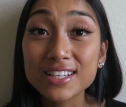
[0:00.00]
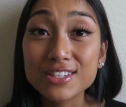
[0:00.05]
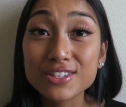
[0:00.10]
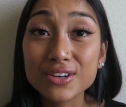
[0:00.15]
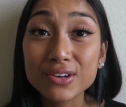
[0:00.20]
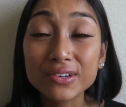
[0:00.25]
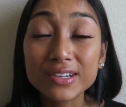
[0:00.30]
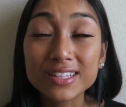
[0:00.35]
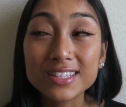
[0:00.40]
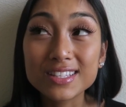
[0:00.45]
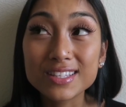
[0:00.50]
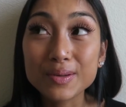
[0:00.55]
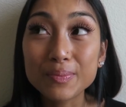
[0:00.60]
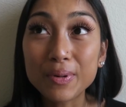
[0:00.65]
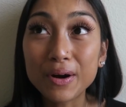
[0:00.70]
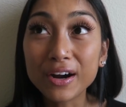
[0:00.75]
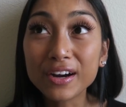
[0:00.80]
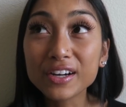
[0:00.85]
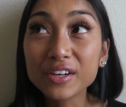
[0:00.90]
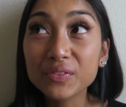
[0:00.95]
So it's the
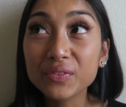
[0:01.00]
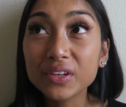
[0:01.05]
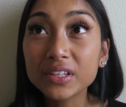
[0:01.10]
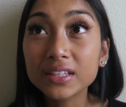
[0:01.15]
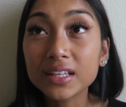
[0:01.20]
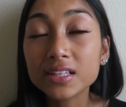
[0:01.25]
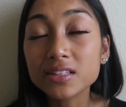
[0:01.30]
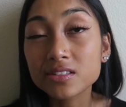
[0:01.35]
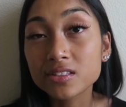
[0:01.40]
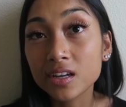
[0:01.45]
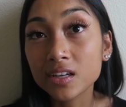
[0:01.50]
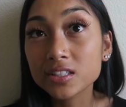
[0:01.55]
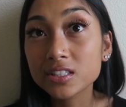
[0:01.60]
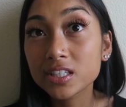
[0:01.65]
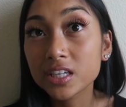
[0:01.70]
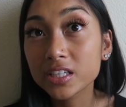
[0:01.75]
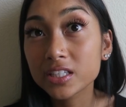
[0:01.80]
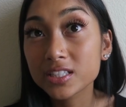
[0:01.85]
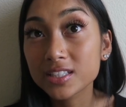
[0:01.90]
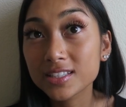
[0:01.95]
part of it that's not
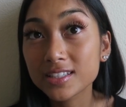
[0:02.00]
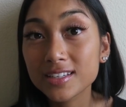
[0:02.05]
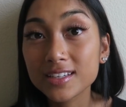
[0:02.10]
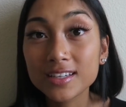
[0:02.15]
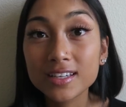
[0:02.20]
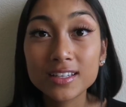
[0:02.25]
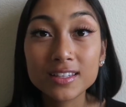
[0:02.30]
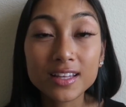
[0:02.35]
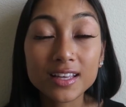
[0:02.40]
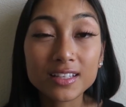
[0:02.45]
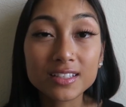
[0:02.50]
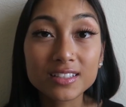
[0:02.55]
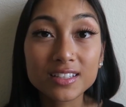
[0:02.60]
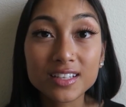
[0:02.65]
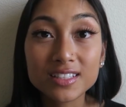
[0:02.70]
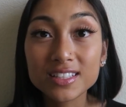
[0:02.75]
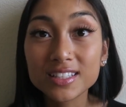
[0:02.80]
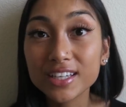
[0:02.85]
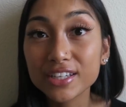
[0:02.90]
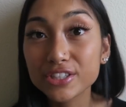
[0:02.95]
THC, that
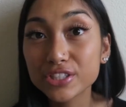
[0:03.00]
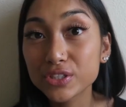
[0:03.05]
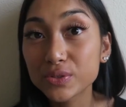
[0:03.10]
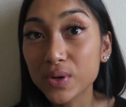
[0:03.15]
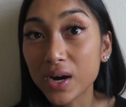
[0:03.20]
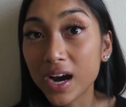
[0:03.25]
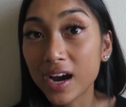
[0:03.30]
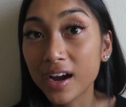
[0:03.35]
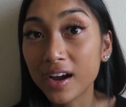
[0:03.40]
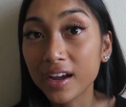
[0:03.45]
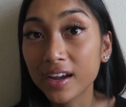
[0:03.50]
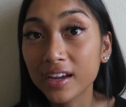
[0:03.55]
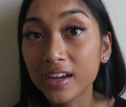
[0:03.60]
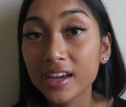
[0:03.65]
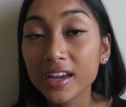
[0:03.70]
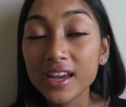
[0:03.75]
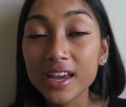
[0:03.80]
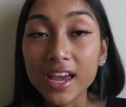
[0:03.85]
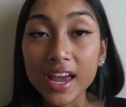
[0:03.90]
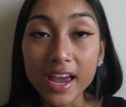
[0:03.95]
doesn't get you high.